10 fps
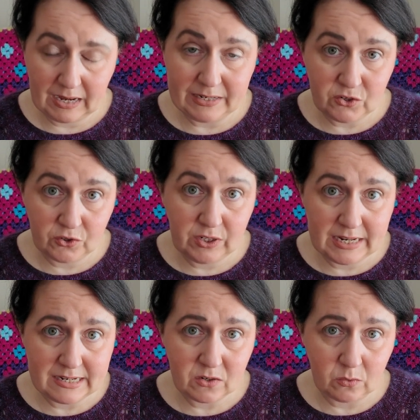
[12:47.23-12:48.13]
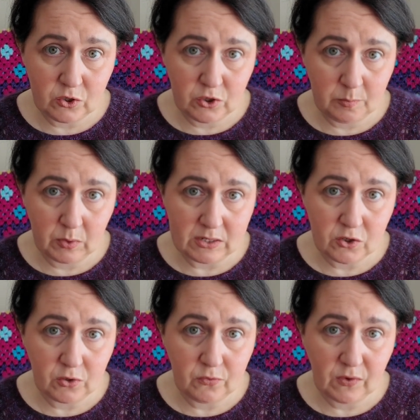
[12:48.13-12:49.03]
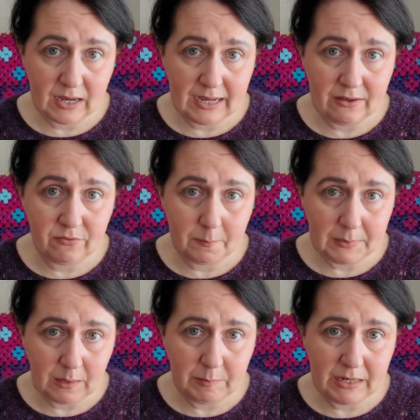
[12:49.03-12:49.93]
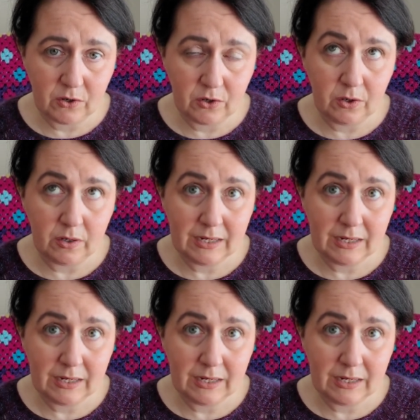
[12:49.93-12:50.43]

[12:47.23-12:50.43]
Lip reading: do knit on a 2.25mm